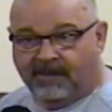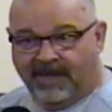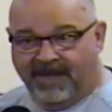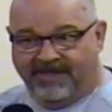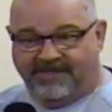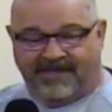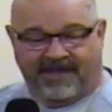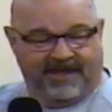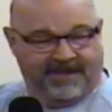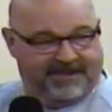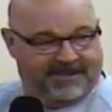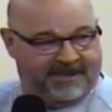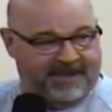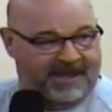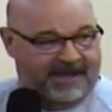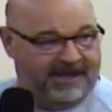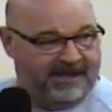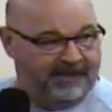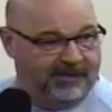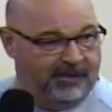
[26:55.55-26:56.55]
as they
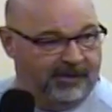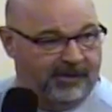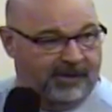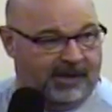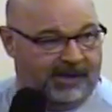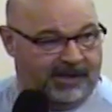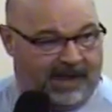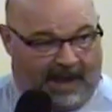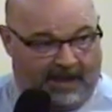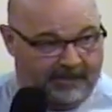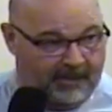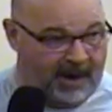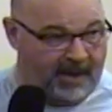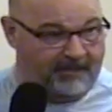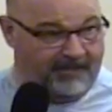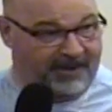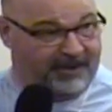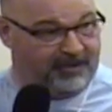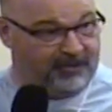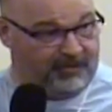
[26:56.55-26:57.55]
say in the hood. I
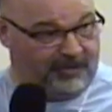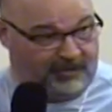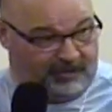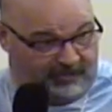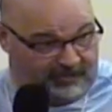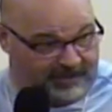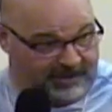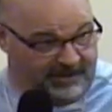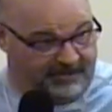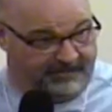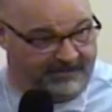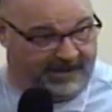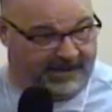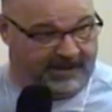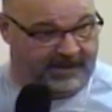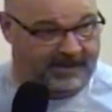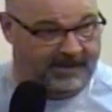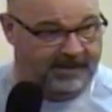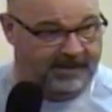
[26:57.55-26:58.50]
brought my crew with me.